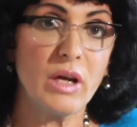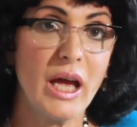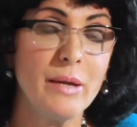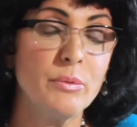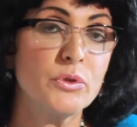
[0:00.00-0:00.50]

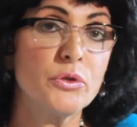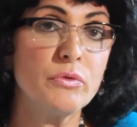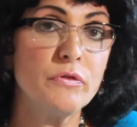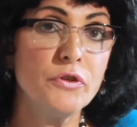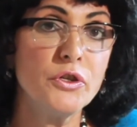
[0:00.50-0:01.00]
able to
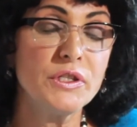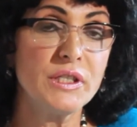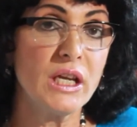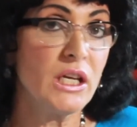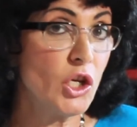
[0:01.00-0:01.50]

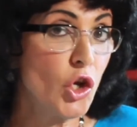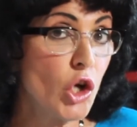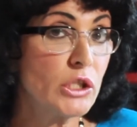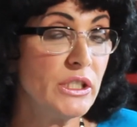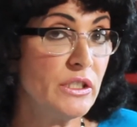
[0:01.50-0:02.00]
reverse any
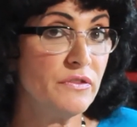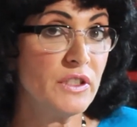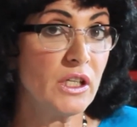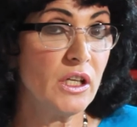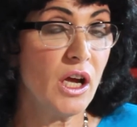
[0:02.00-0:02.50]
cognitive
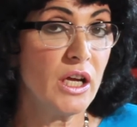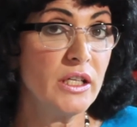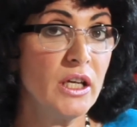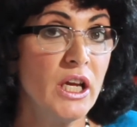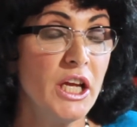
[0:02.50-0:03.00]

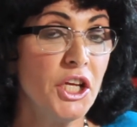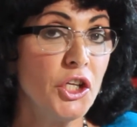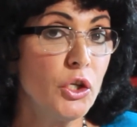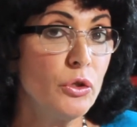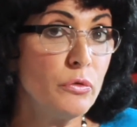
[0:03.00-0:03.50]
decline
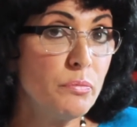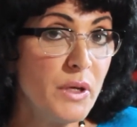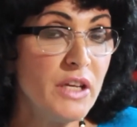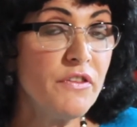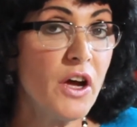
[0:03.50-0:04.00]
include
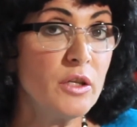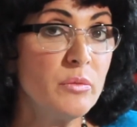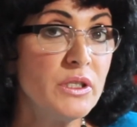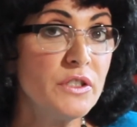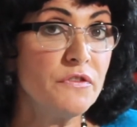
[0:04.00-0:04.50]
B
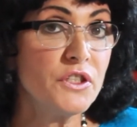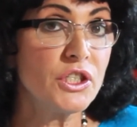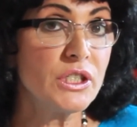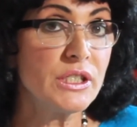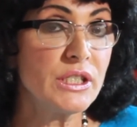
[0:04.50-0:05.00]
vitamin
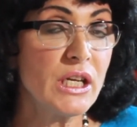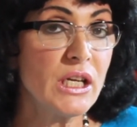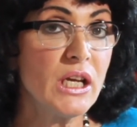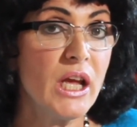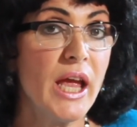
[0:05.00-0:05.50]

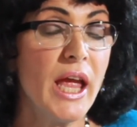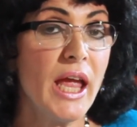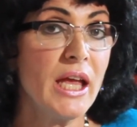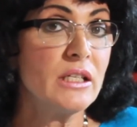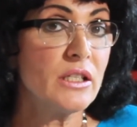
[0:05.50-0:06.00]
deficiency
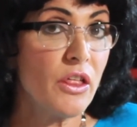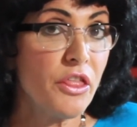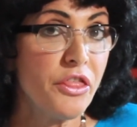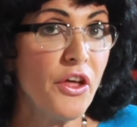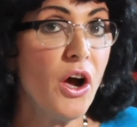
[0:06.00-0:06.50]
and
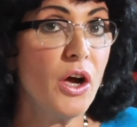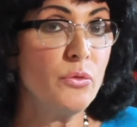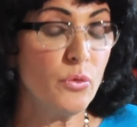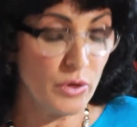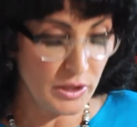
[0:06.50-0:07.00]

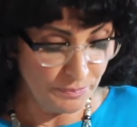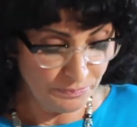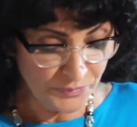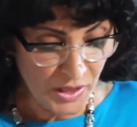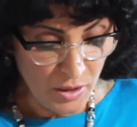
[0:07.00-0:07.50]
thyroid.
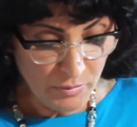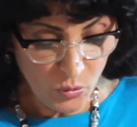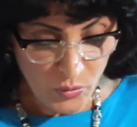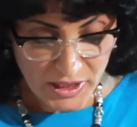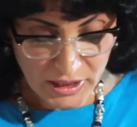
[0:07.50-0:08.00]

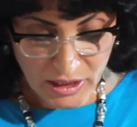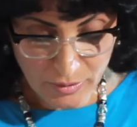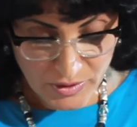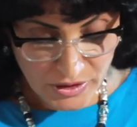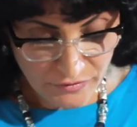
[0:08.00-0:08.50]
But when it
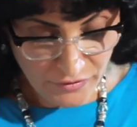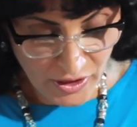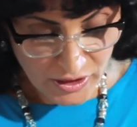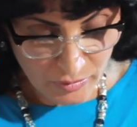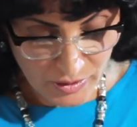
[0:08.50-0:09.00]
comes to
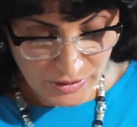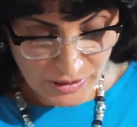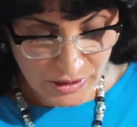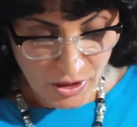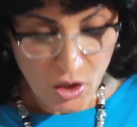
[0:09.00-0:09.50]

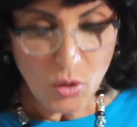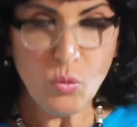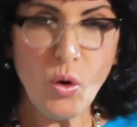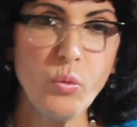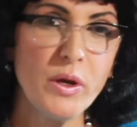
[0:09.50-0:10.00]
vitamins,
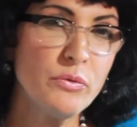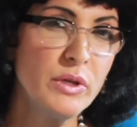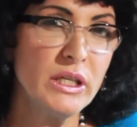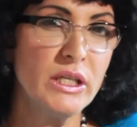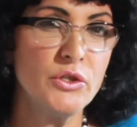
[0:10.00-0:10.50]
what we're
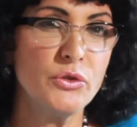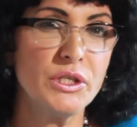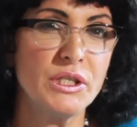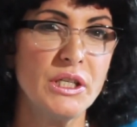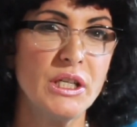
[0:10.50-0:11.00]
really
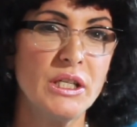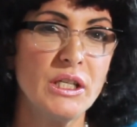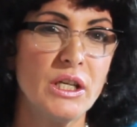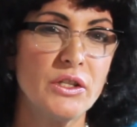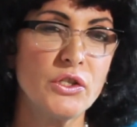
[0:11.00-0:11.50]
interested
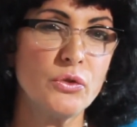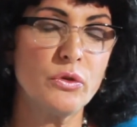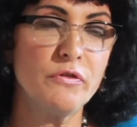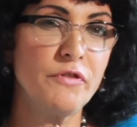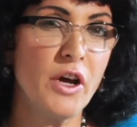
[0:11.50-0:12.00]
in are the
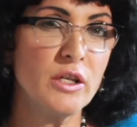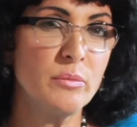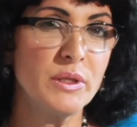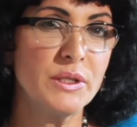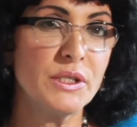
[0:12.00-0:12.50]
sort of
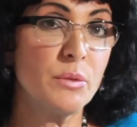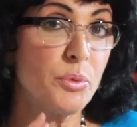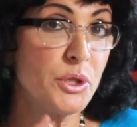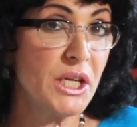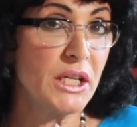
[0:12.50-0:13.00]
vitamins that
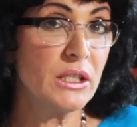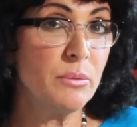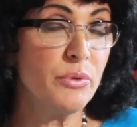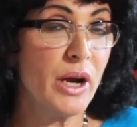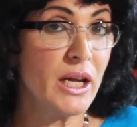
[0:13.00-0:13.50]
protect the
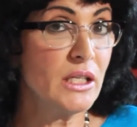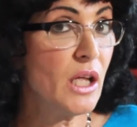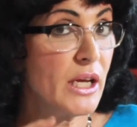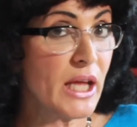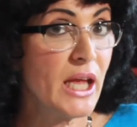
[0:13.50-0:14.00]
brain,
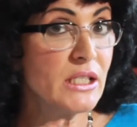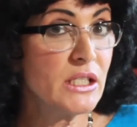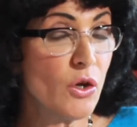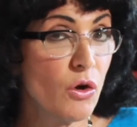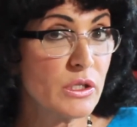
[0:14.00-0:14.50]
like
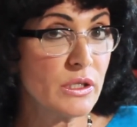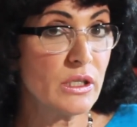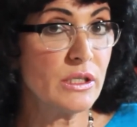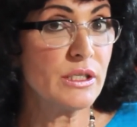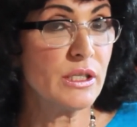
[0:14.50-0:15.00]

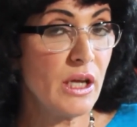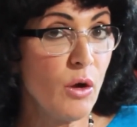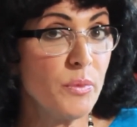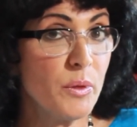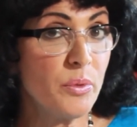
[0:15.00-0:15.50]
antioxidants that
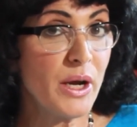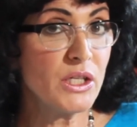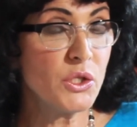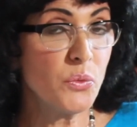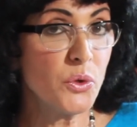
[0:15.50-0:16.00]
help the
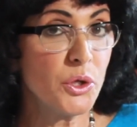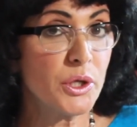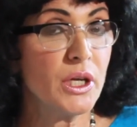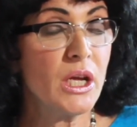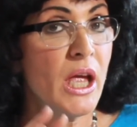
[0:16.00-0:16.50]
brain to
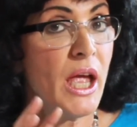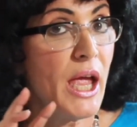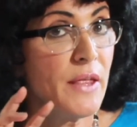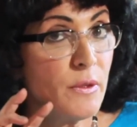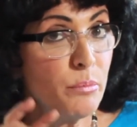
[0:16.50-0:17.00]
work,
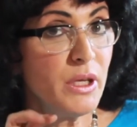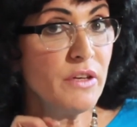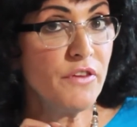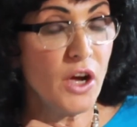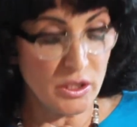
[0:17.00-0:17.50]
and the
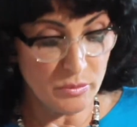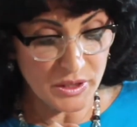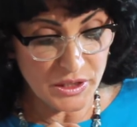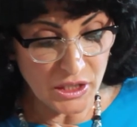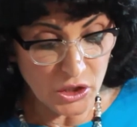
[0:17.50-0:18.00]
B
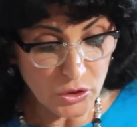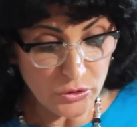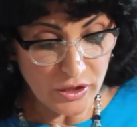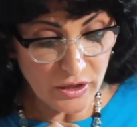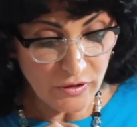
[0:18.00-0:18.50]
vitamins,
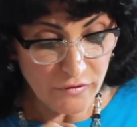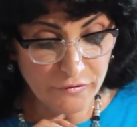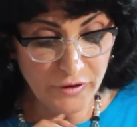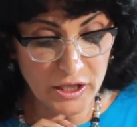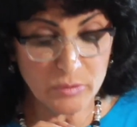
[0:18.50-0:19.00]
including
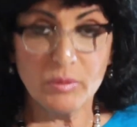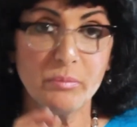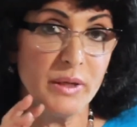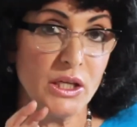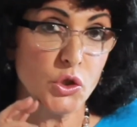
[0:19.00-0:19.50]

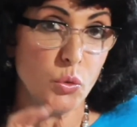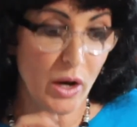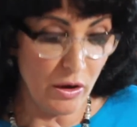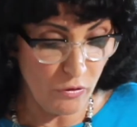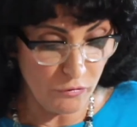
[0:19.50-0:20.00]
vitamin
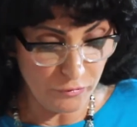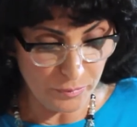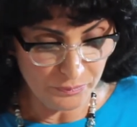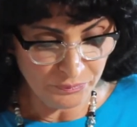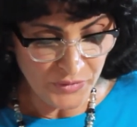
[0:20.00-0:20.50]
B12.
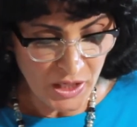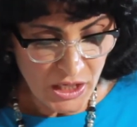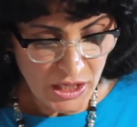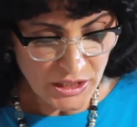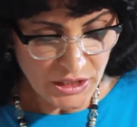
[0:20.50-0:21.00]

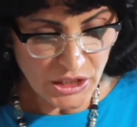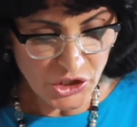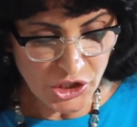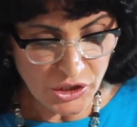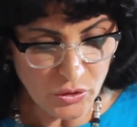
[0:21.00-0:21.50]
In
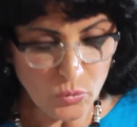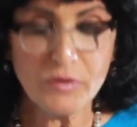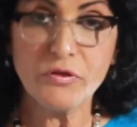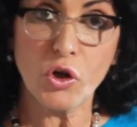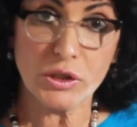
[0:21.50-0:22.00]
addition,
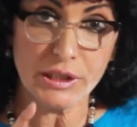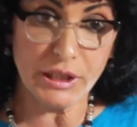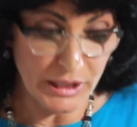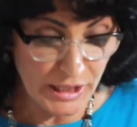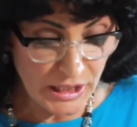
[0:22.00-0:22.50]
we've got
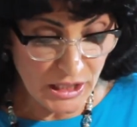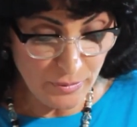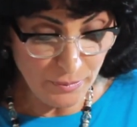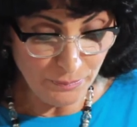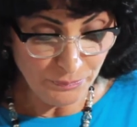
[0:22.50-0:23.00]

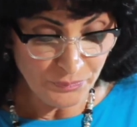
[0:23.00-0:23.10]
selenium,